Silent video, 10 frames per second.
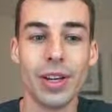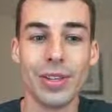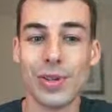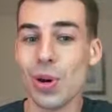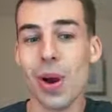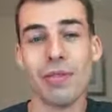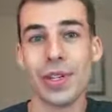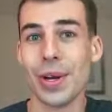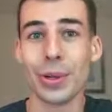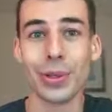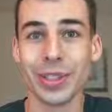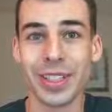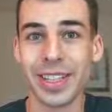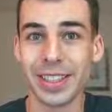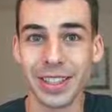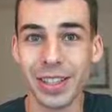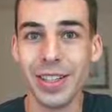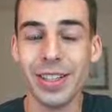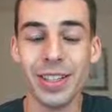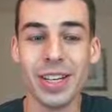You know every character is going to get deleted,